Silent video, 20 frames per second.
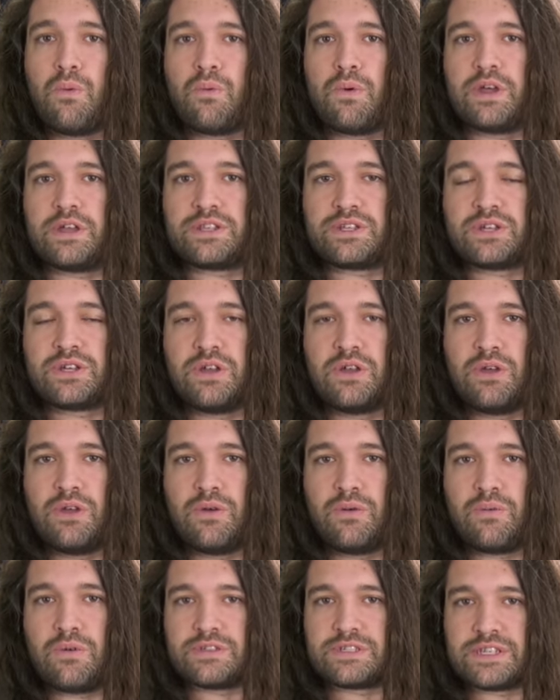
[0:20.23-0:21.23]
which
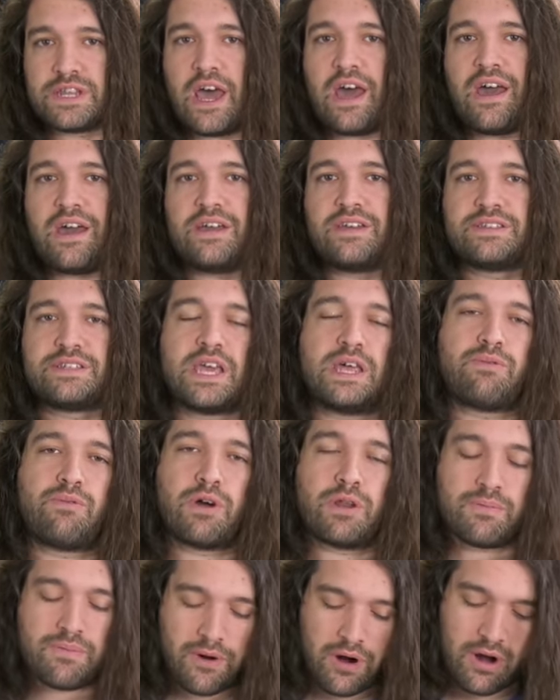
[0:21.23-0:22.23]
was not a Zen
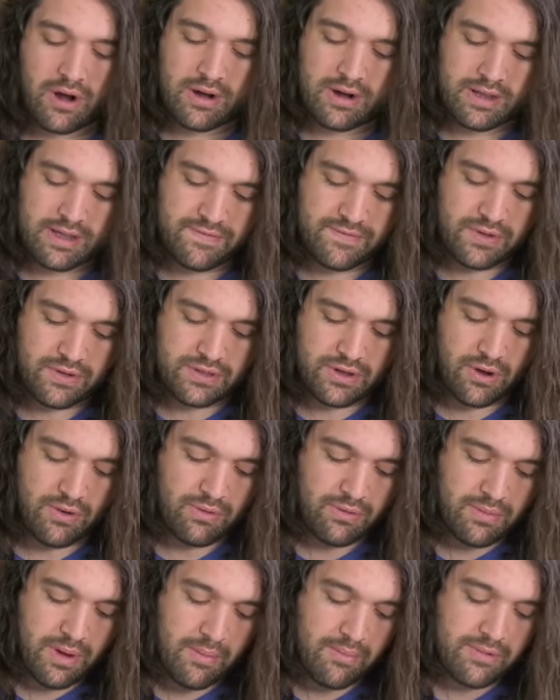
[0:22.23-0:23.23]
1 part, if you
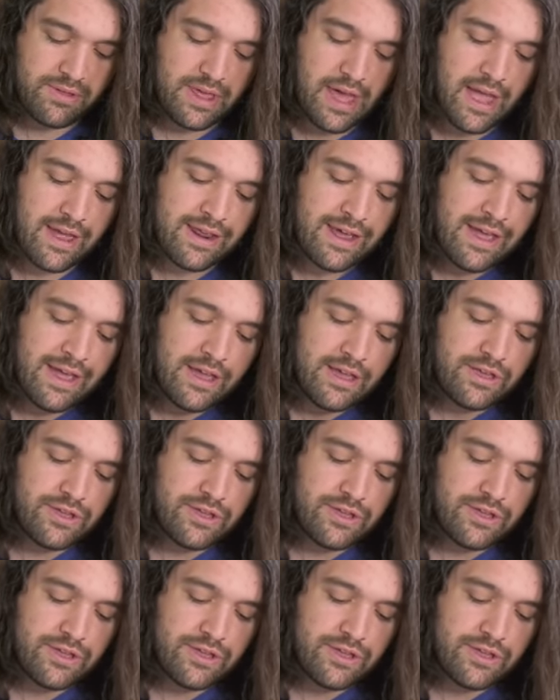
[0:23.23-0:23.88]
don't remember that.